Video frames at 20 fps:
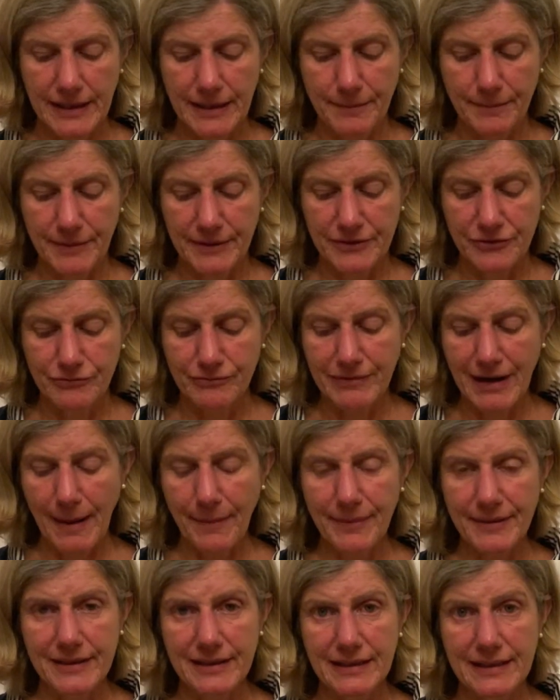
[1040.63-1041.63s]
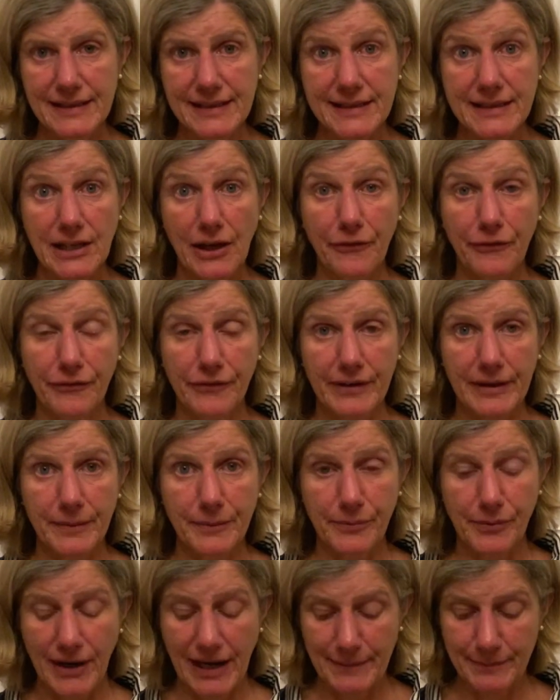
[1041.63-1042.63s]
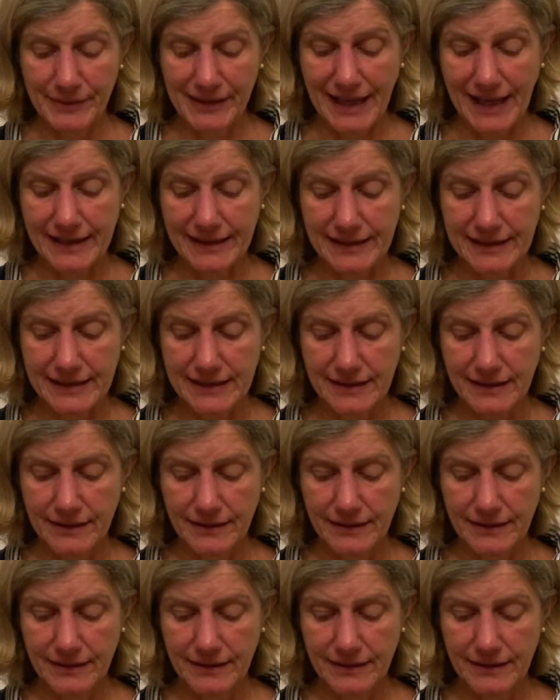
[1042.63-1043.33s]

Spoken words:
but rapidly suffering planet.